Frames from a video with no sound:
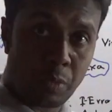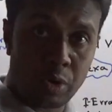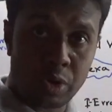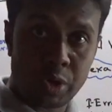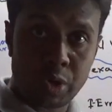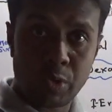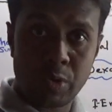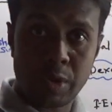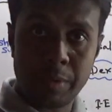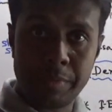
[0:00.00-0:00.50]

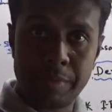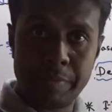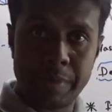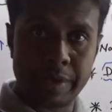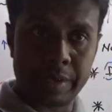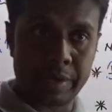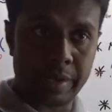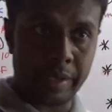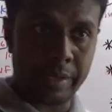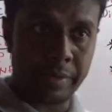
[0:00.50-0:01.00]
molecular
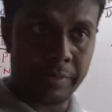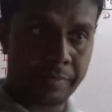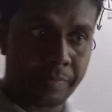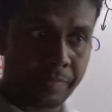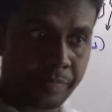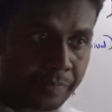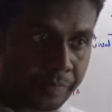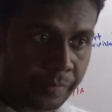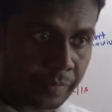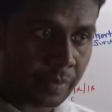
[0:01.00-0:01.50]
mimicry.
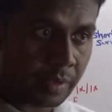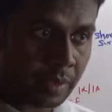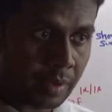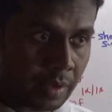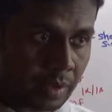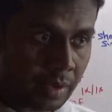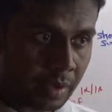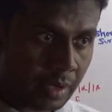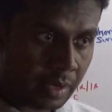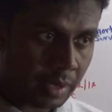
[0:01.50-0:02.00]

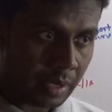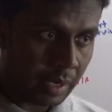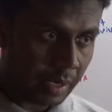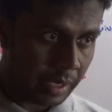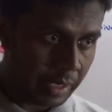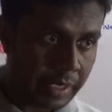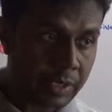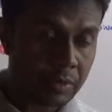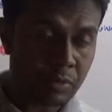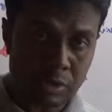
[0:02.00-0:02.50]

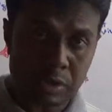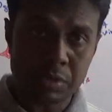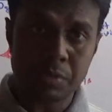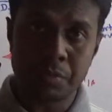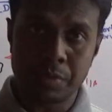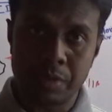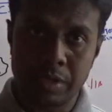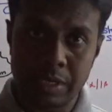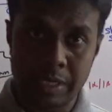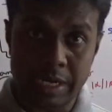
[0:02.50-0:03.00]
It
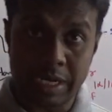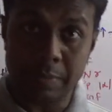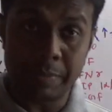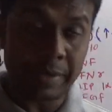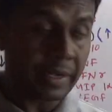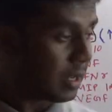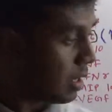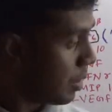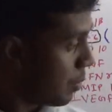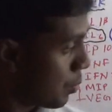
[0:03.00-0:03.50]
was little
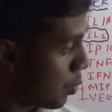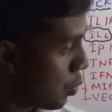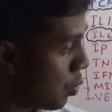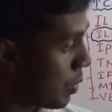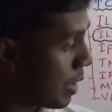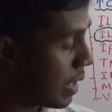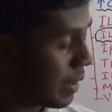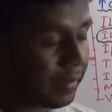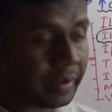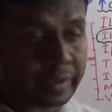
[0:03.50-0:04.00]
bit
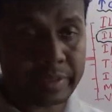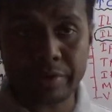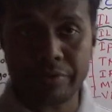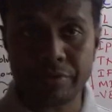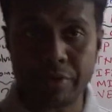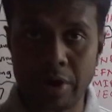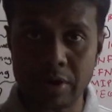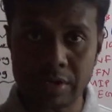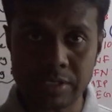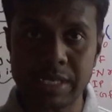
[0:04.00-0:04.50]
proven with the
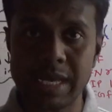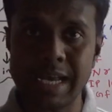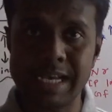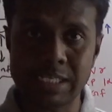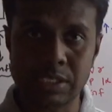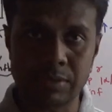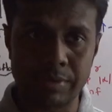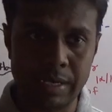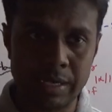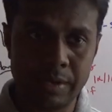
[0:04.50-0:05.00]
drugs
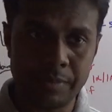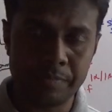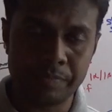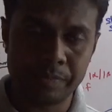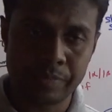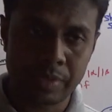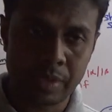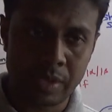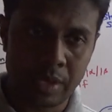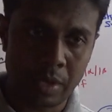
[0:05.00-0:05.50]
as well.
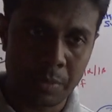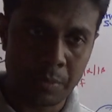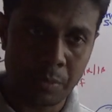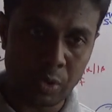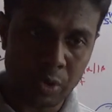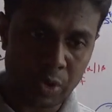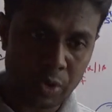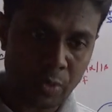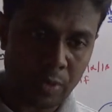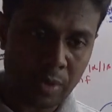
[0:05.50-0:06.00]

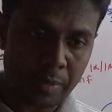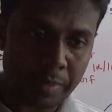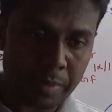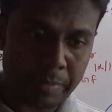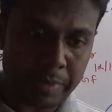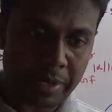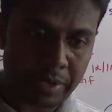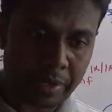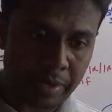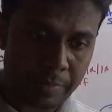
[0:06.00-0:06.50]
Molecular
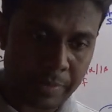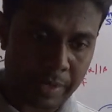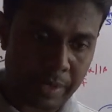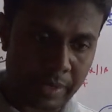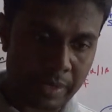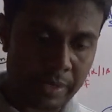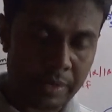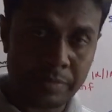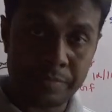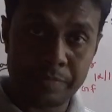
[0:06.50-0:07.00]
mimicry
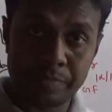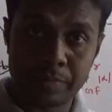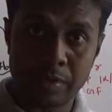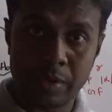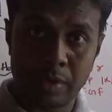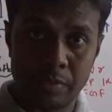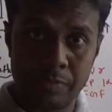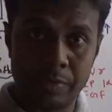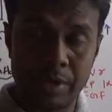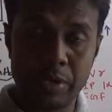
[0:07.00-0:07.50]
means
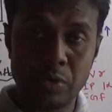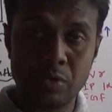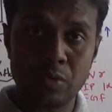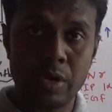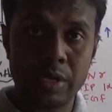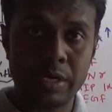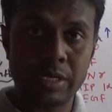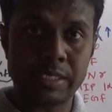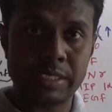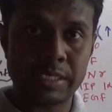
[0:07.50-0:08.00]
when
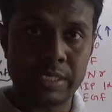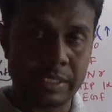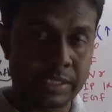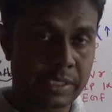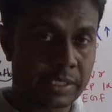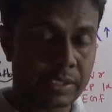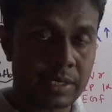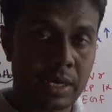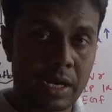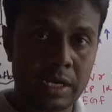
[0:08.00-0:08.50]

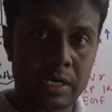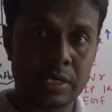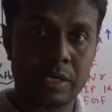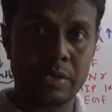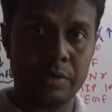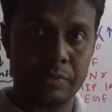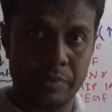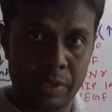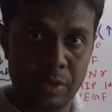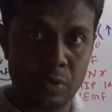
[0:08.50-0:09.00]

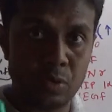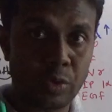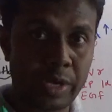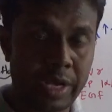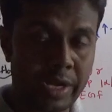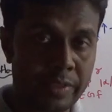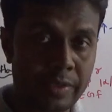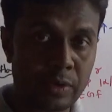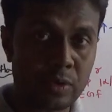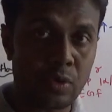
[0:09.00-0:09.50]
you
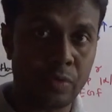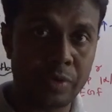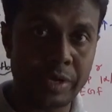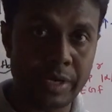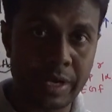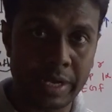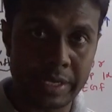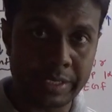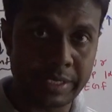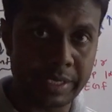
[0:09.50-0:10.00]
get the
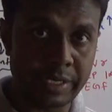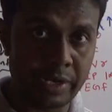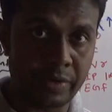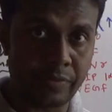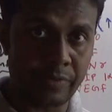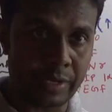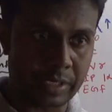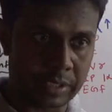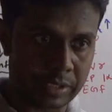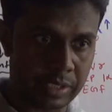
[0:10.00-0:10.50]
COVID-19
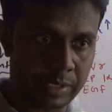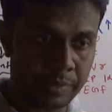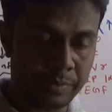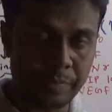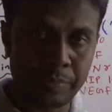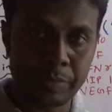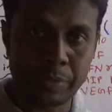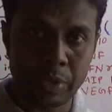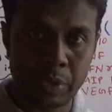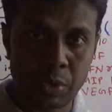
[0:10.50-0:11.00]

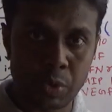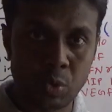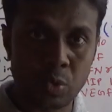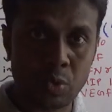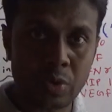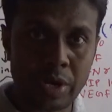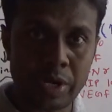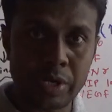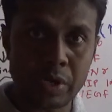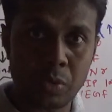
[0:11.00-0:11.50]
infection,
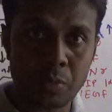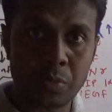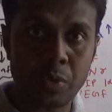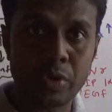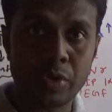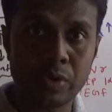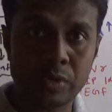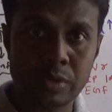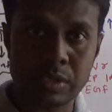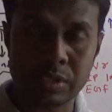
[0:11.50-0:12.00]
you try to
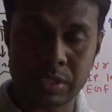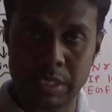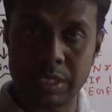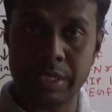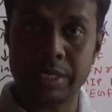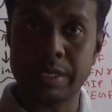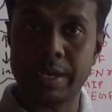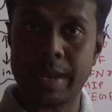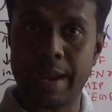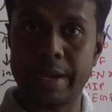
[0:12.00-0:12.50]
produce
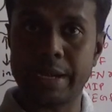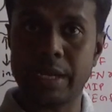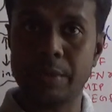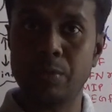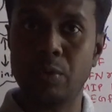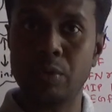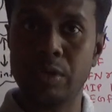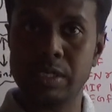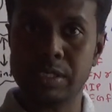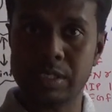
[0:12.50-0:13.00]
certain
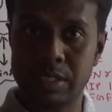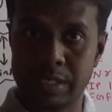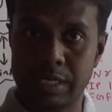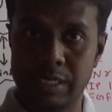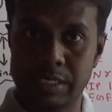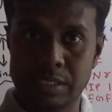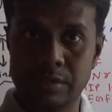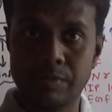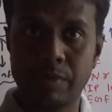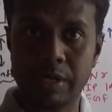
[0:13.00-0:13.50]
antibodies
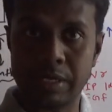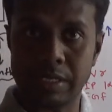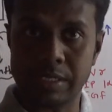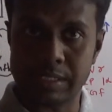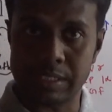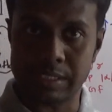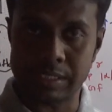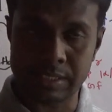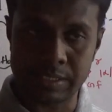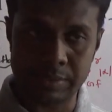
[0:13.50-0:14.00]
against the
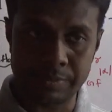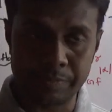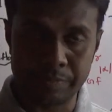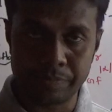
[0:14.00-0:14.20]
viruses.